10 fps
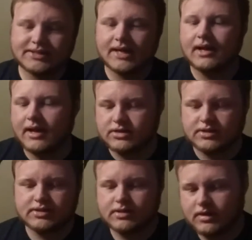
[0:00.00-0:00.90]
Sat down,
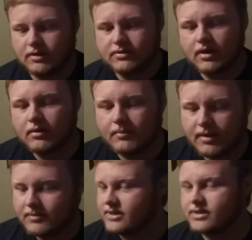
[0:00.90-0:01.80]
actually, thought
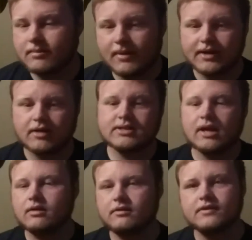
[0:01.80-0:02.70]
about it, because everybody knows
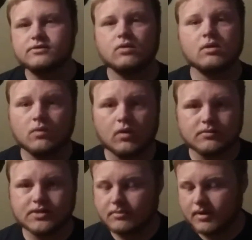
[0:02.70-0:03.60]
I love to fish for rubber
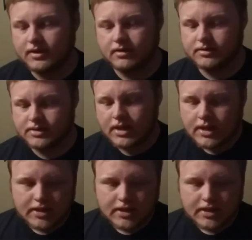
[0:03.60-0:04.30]
worms. Everybody does.